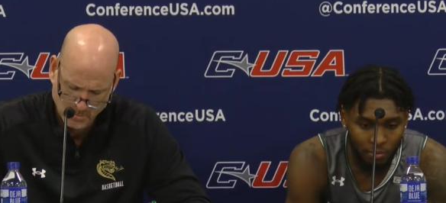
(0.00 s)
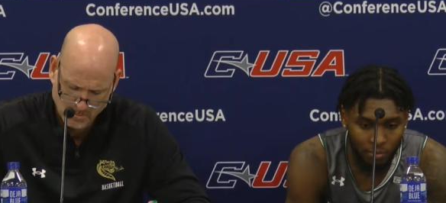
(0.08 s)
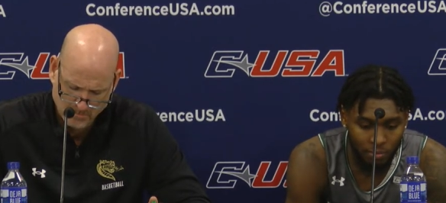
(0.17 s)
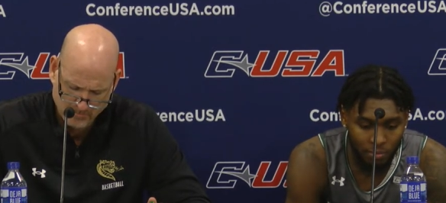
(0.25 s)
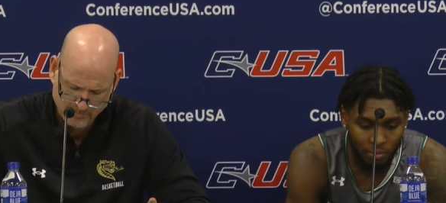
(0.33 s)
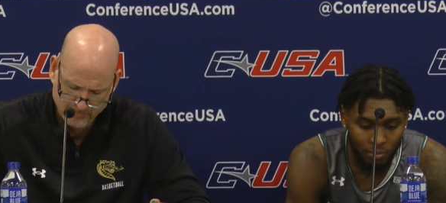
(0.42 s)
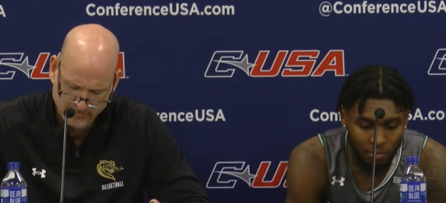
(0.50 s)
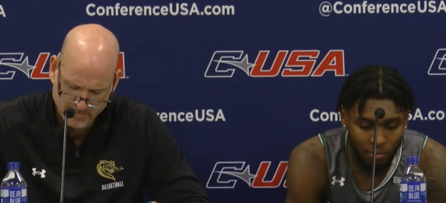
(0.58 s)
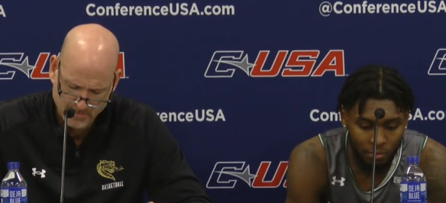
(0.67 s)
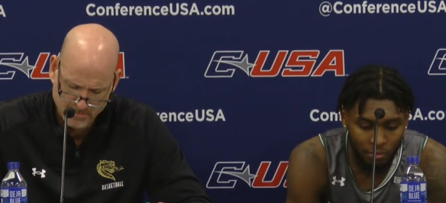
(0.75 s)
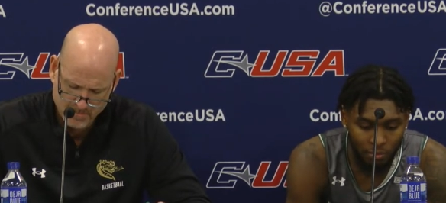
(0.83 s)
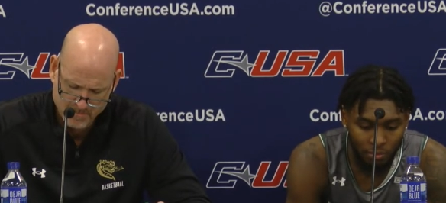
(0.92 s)

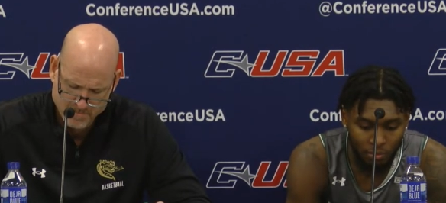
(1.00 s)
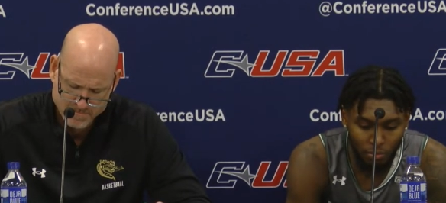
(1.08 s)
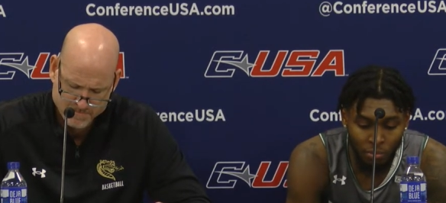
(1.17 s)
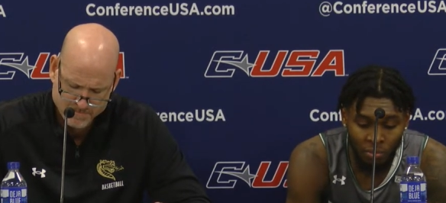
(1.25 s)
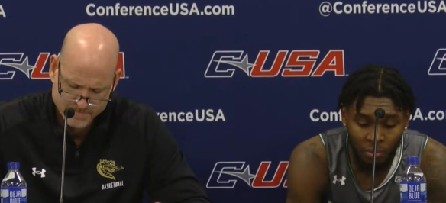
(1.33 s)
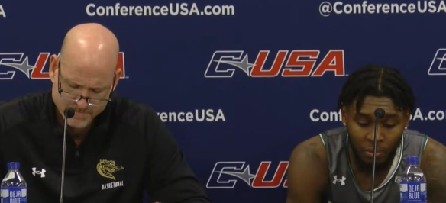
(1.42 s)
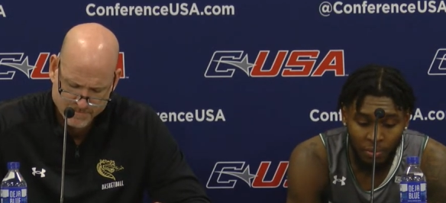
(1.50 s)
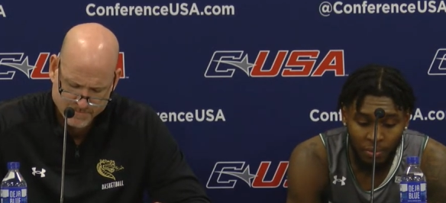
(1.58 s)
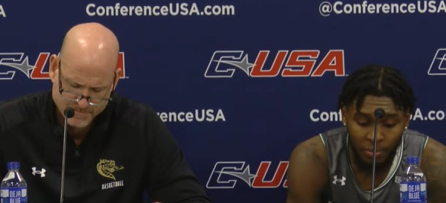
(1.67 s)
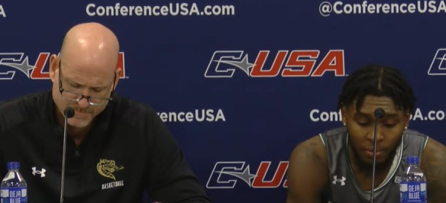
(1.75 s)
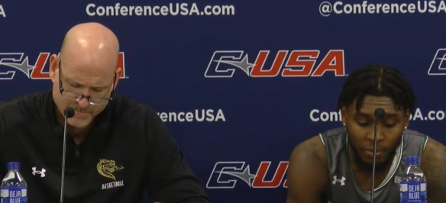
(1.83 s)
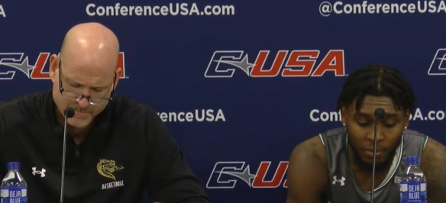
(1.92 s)

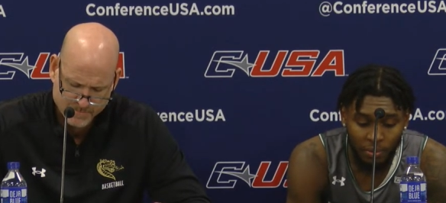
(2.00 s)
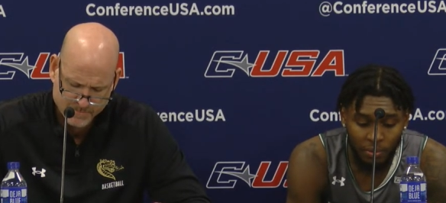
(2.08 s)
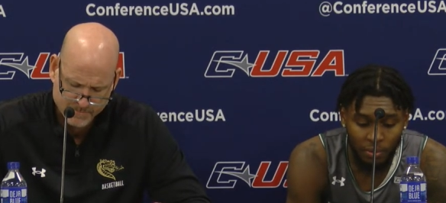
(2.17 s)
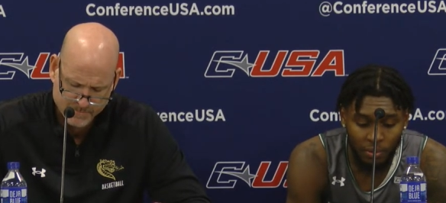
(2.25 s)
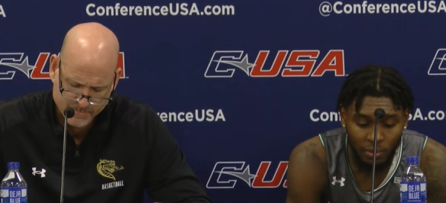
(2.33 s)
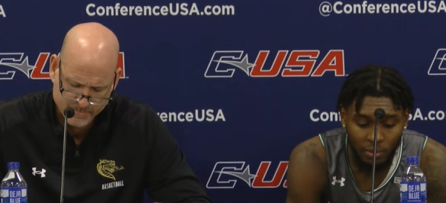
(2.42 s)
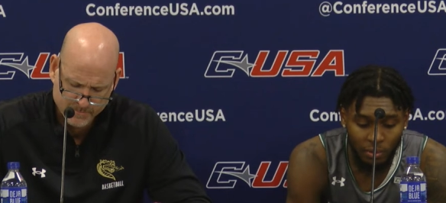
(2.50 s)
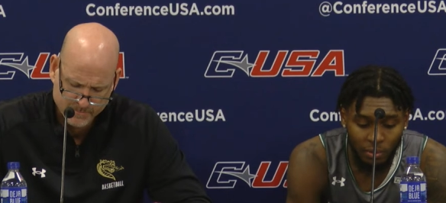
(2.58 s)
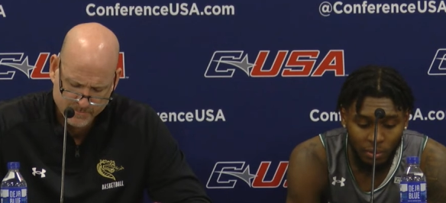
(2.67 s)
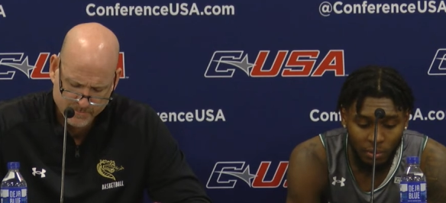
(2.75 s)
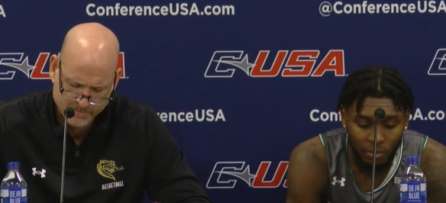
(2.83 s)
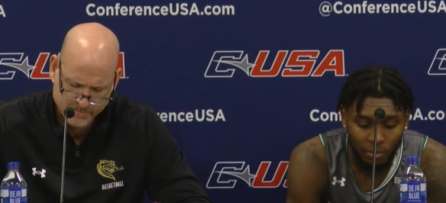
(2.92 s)

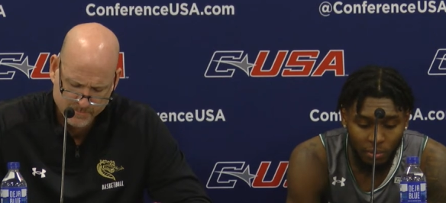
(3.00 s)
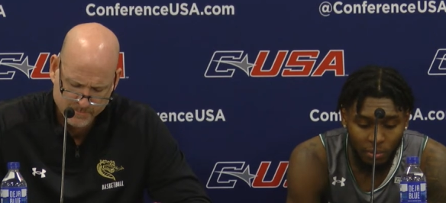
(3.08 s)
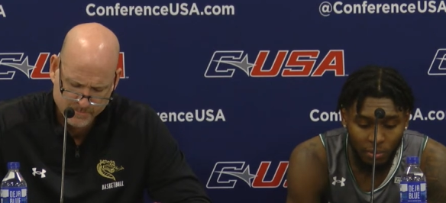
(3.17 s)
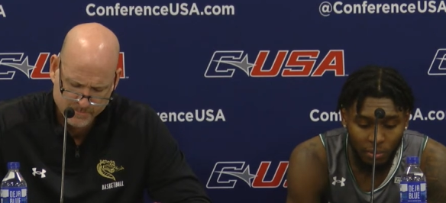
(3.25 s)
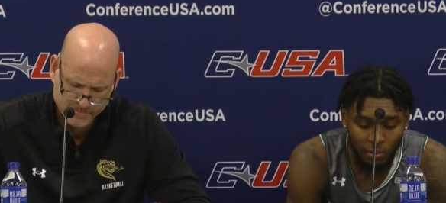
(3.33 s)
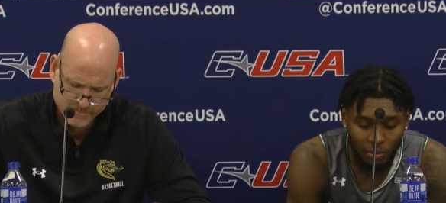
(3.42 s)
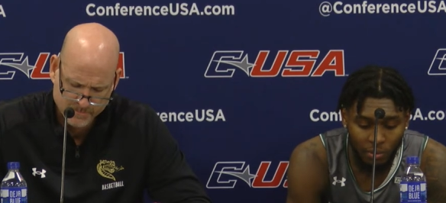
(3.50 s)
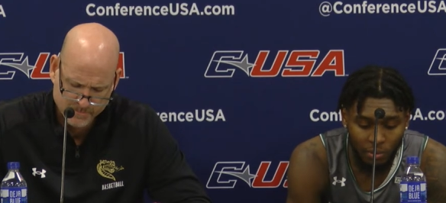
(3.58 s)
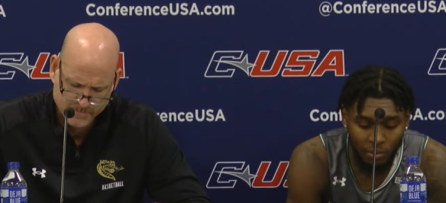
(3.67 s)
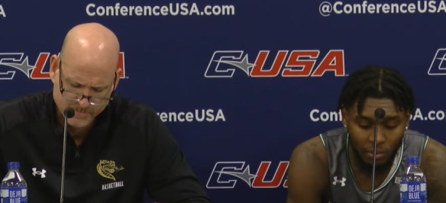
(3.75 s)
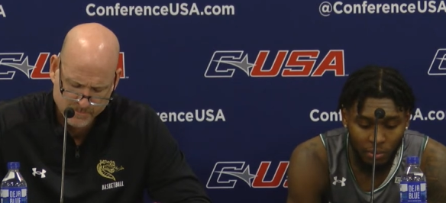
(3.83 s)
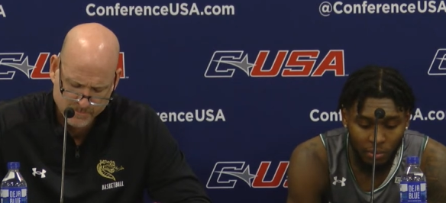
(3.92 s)

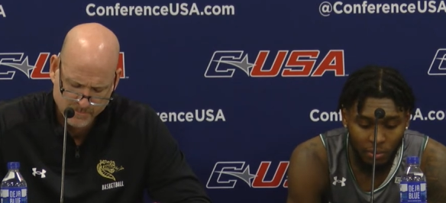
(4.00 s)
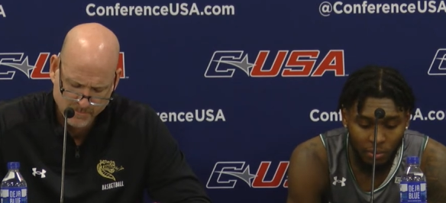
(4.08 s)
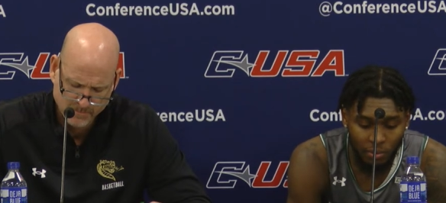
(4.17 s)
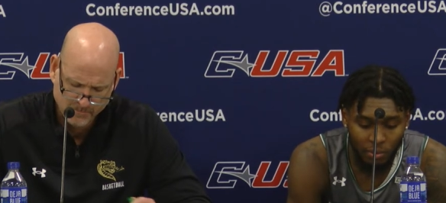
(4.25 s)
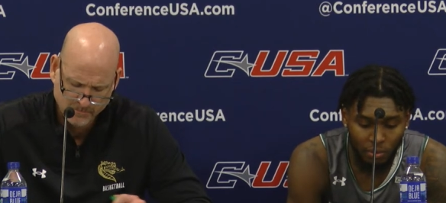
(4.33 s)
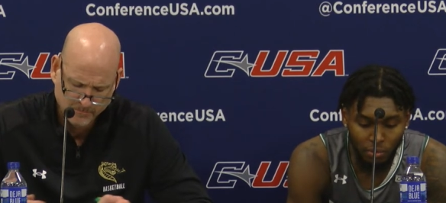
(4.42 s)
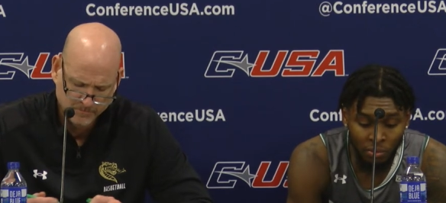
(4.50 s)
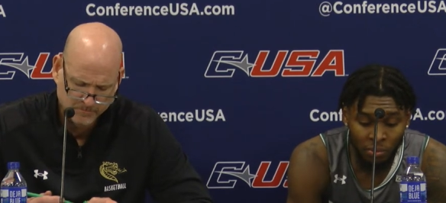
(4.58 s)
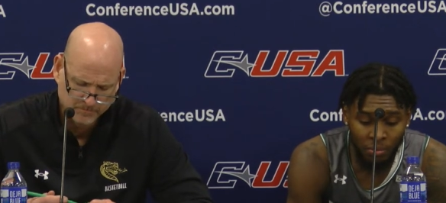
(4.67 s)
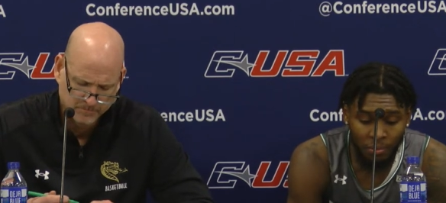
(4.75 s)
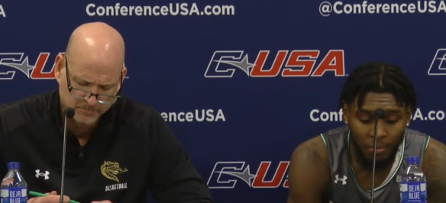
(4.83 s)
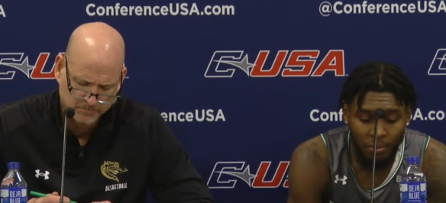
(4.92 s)

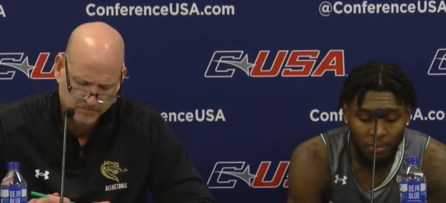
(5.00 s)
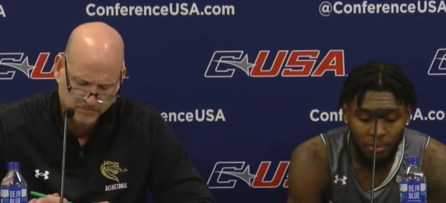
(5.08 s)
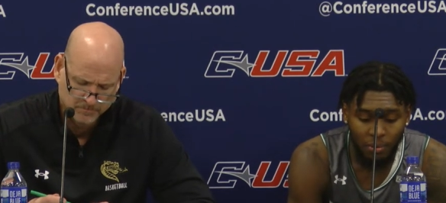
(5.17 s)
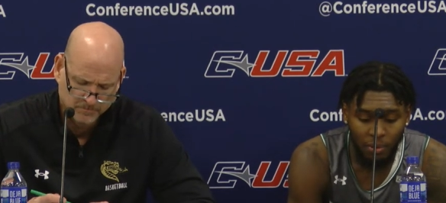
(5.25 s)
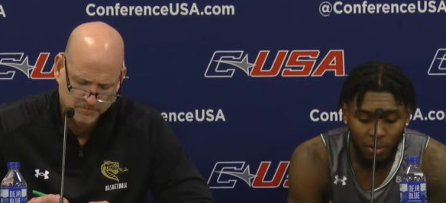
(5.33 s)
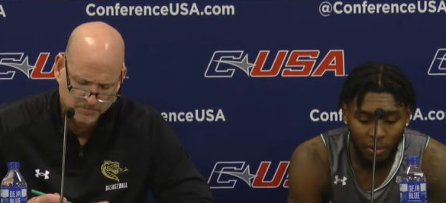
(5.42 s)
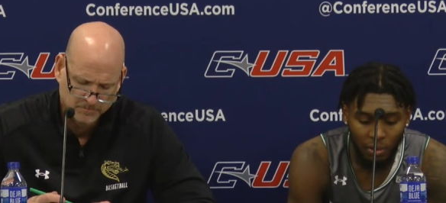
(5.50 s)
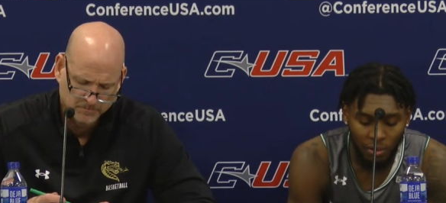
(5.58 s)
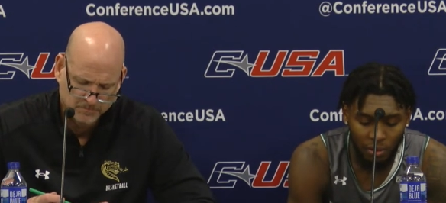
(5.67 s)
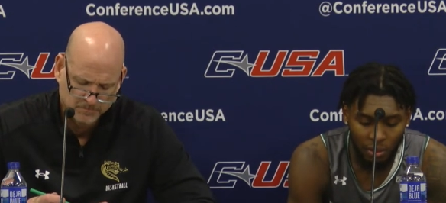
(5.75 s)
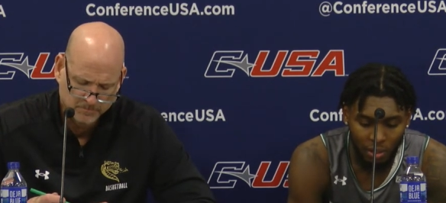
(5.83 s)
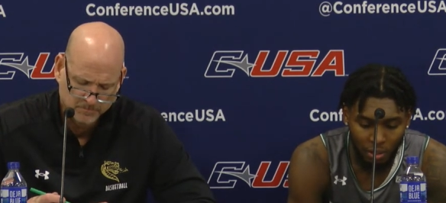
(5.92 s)

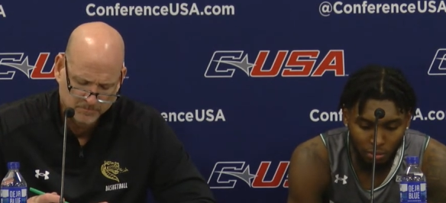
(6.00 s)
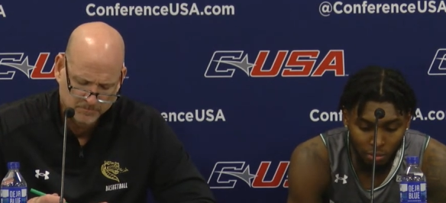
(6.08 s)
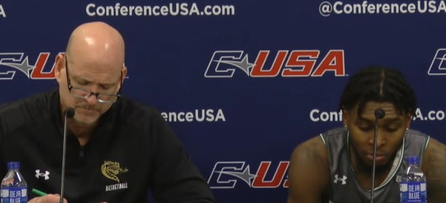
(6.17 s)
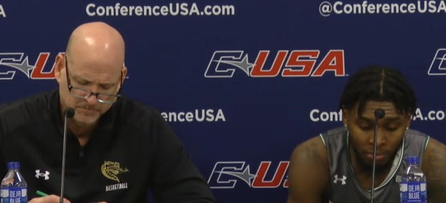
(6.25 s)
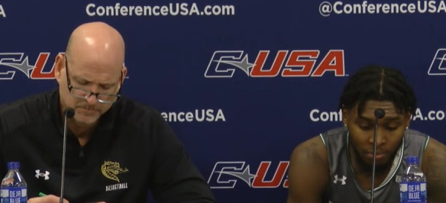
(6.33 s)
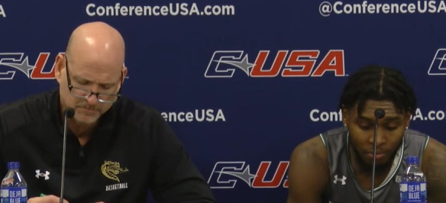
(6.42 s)
(no one is talking)